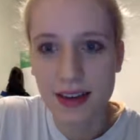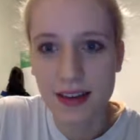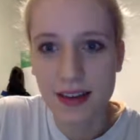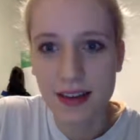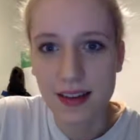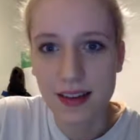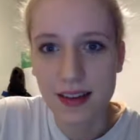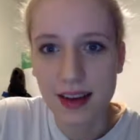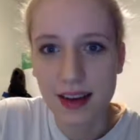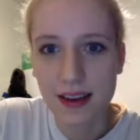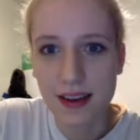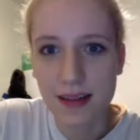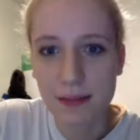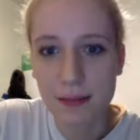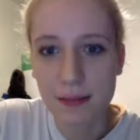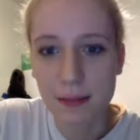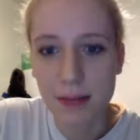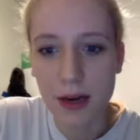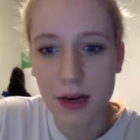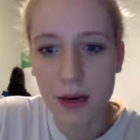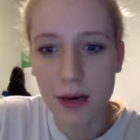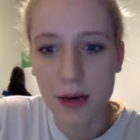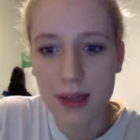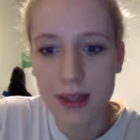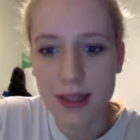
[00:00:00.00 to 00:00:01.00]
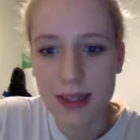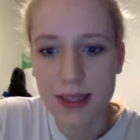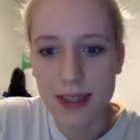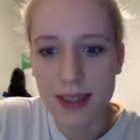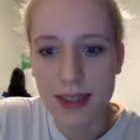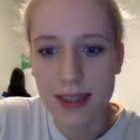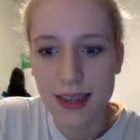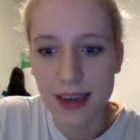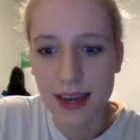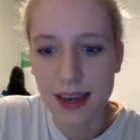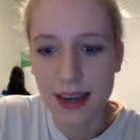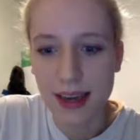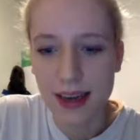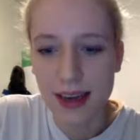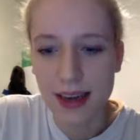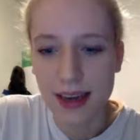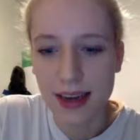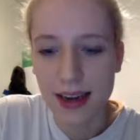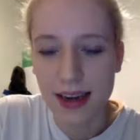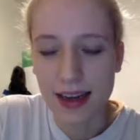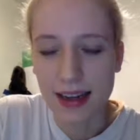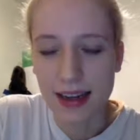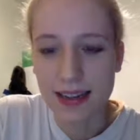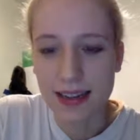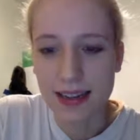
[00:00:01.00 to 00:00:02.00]
my horse had an
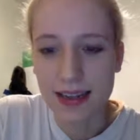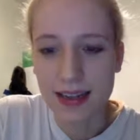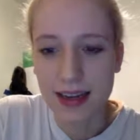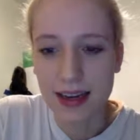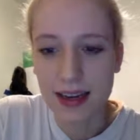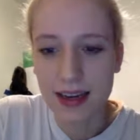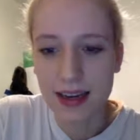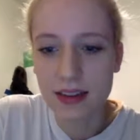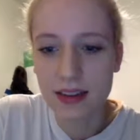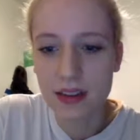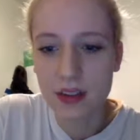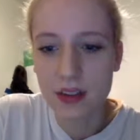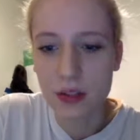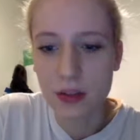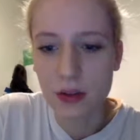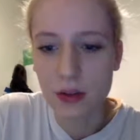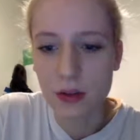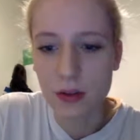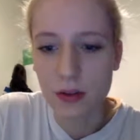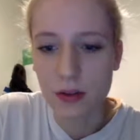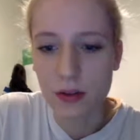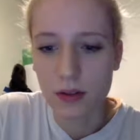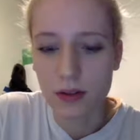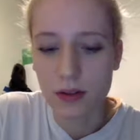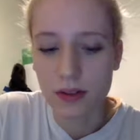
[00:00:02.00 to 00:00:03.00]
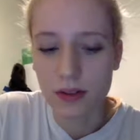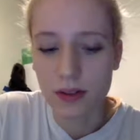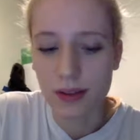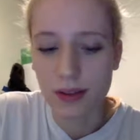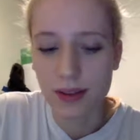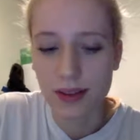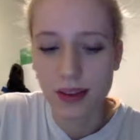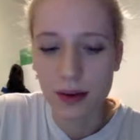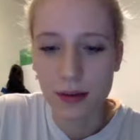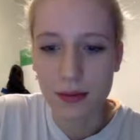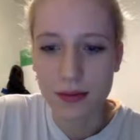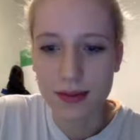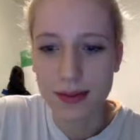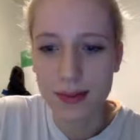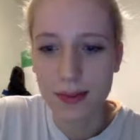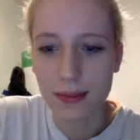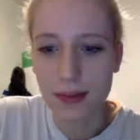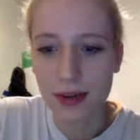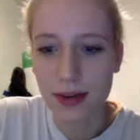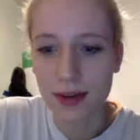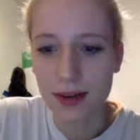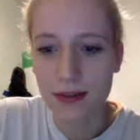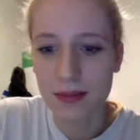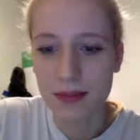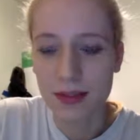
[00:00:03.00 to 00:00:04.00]
accident, so that was pretty
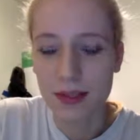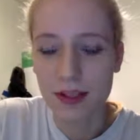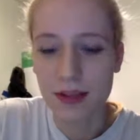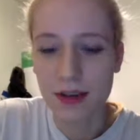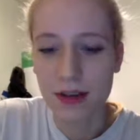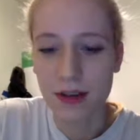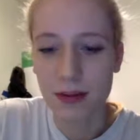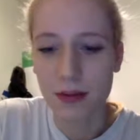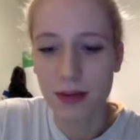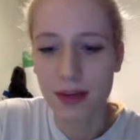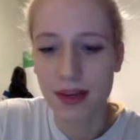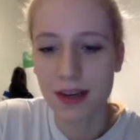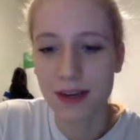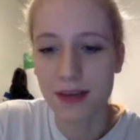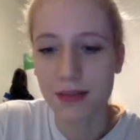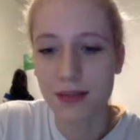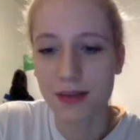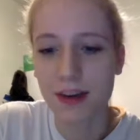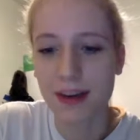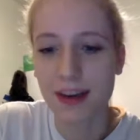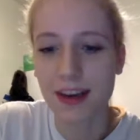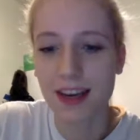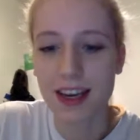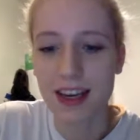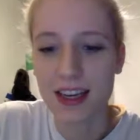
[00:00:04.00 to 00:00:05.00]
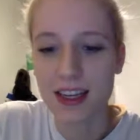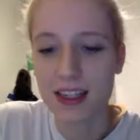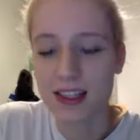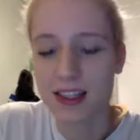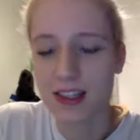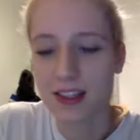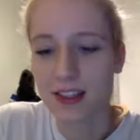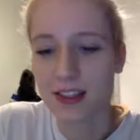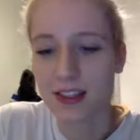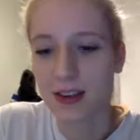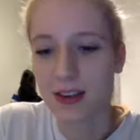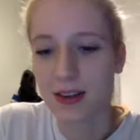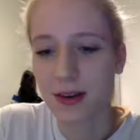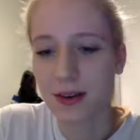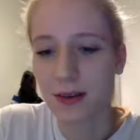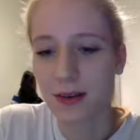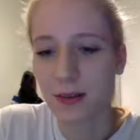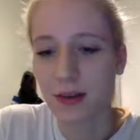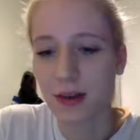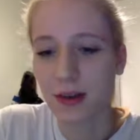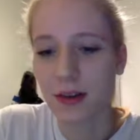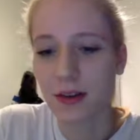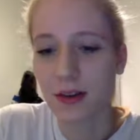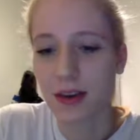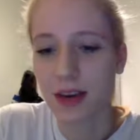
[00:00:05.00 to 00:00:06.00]
much all my communication. So I'm
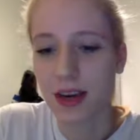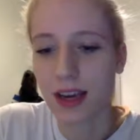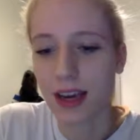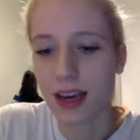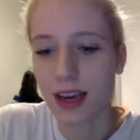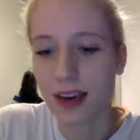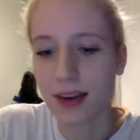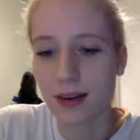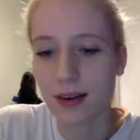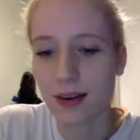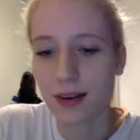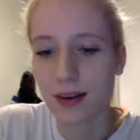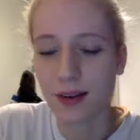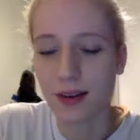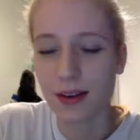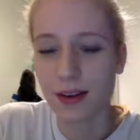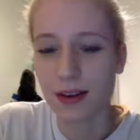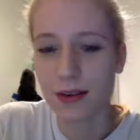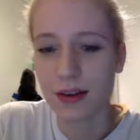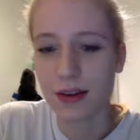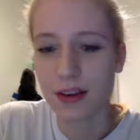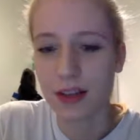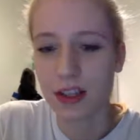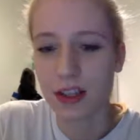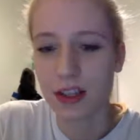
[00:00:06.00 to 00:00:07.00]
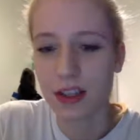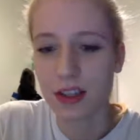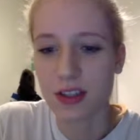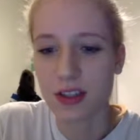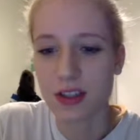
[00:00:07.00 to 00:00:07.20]
wondering if I should